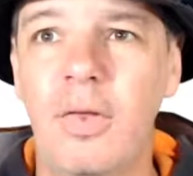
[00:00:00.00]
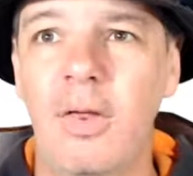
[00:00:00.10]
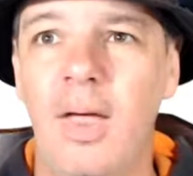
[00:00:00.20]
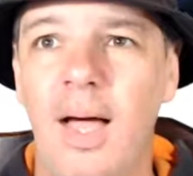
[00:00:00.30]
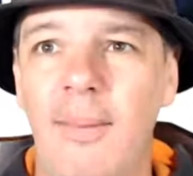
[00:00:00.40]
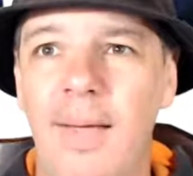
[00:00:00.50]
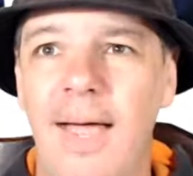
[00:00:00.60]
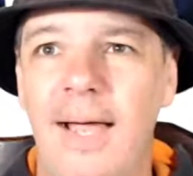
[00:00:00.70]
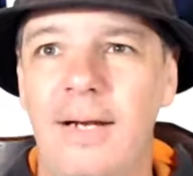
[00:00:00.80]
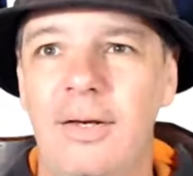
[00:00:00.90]

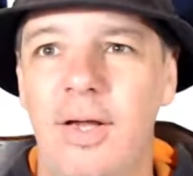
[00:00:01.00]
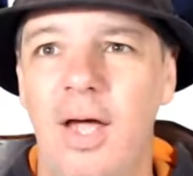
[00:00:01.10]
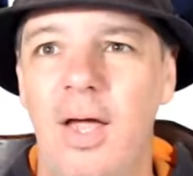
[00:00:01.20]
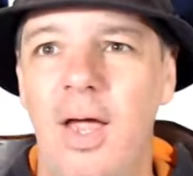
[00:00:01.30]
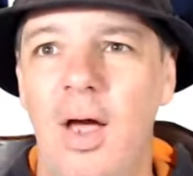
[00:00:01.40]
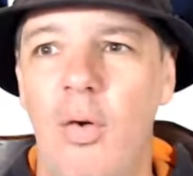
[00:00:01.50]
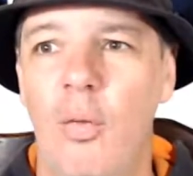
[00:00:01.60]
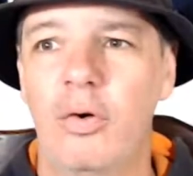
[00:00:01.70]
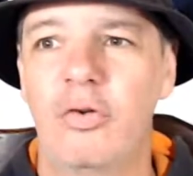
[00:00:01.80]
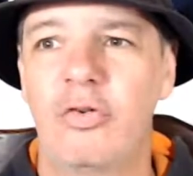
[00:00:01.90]
and
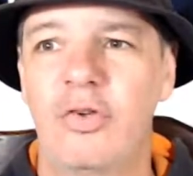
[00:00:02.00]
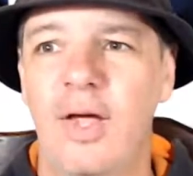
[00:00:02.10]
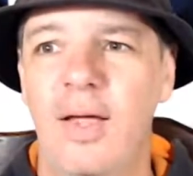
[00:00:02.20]
once